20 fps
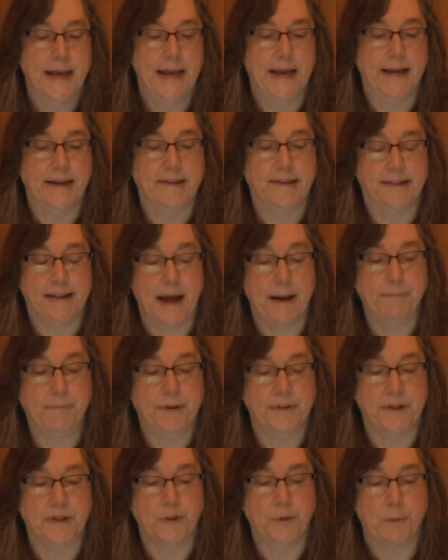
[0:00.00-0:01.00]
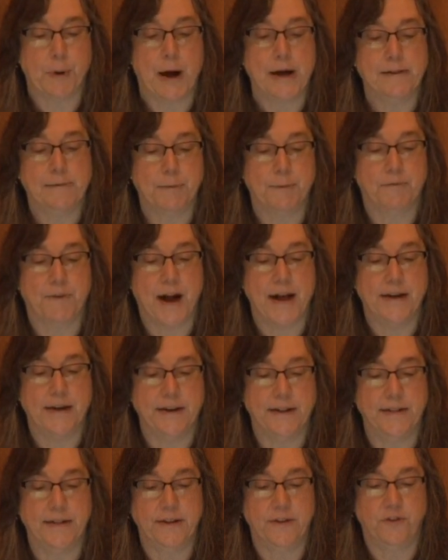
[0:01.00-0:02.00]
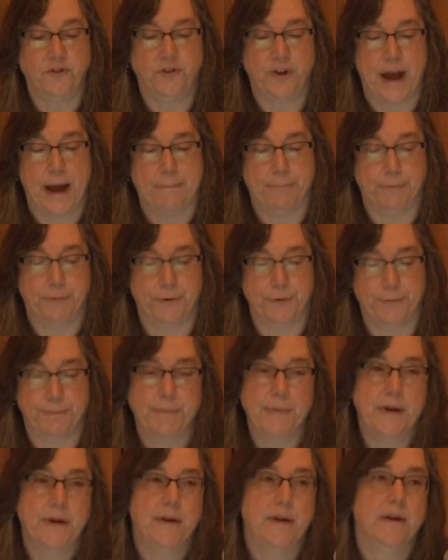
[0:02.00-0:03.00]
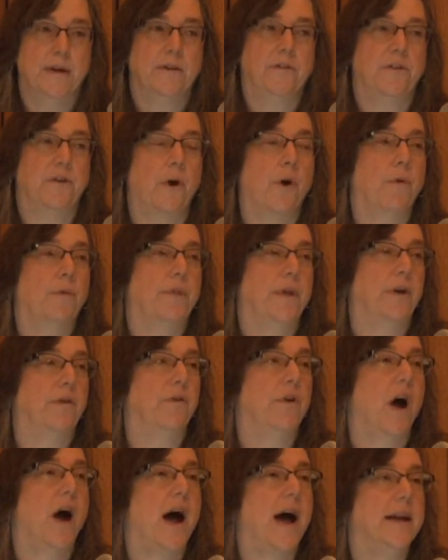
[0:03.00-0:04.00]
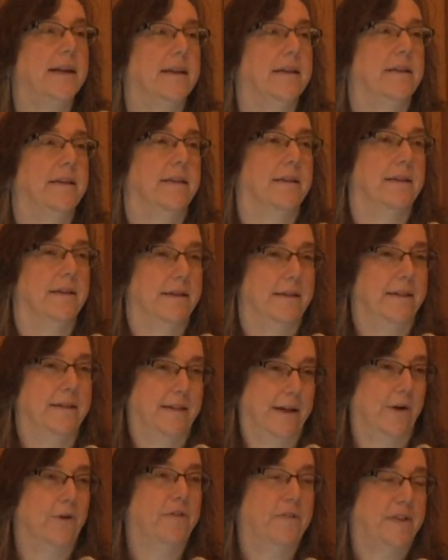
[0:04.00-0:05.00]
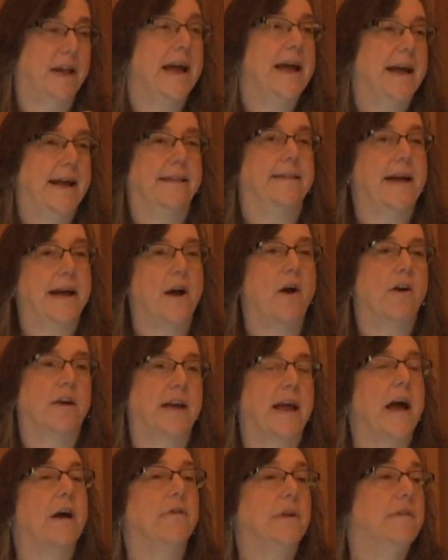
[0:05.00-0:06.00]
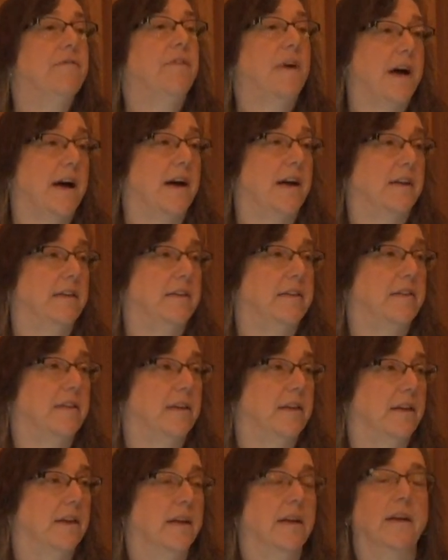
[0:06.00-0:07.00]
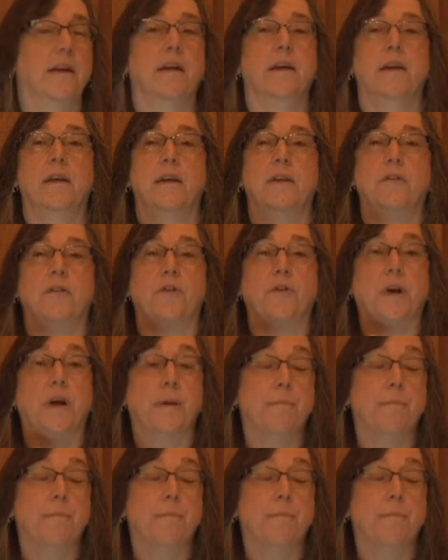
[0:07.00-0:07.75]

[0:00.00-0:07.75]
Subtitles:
except as otherwise provided in this chapter. So they're saying they are county funds. So the